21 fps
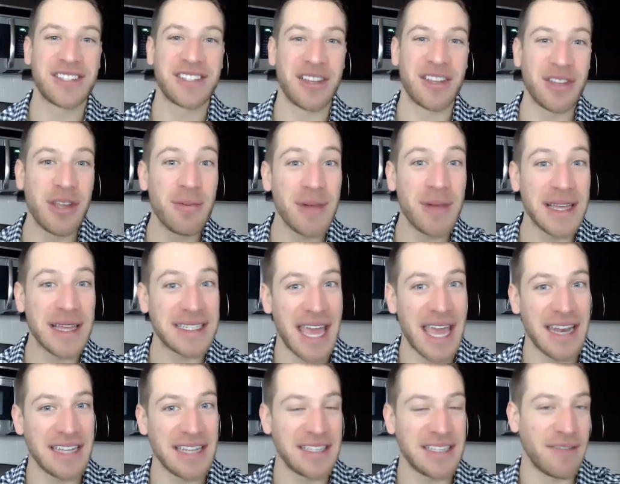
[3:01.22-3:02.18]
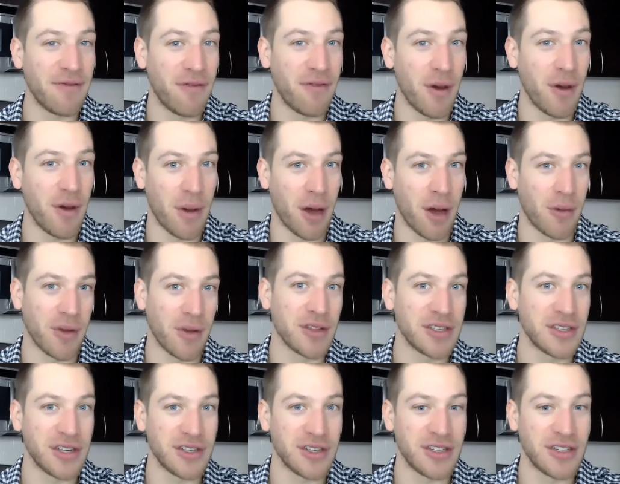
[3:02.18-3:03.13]
you played tennis and football. Were
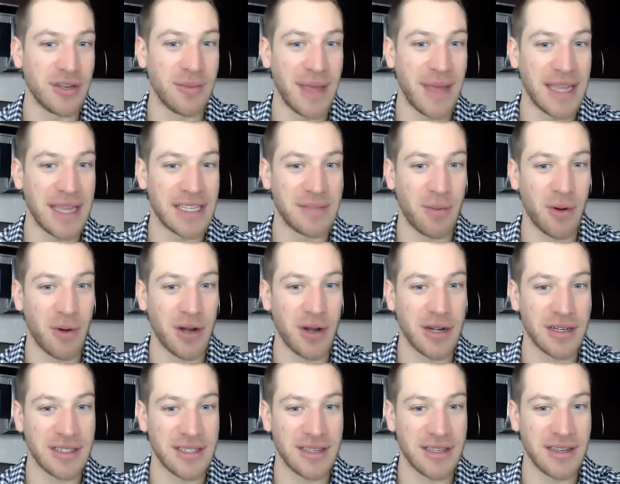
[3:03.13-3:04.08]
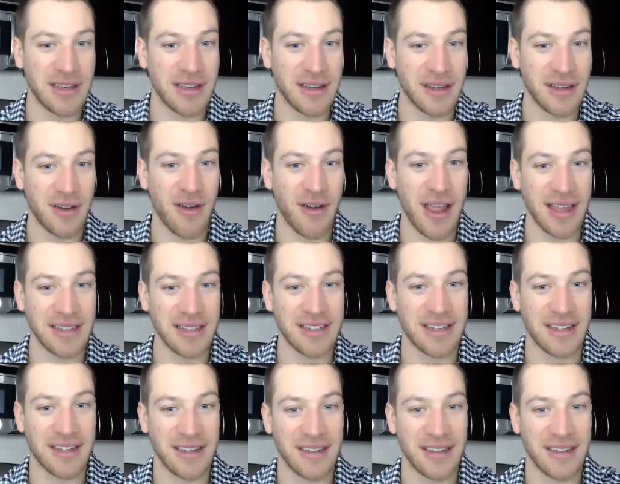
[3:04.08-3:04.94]
those your two main sports? Correct? It was,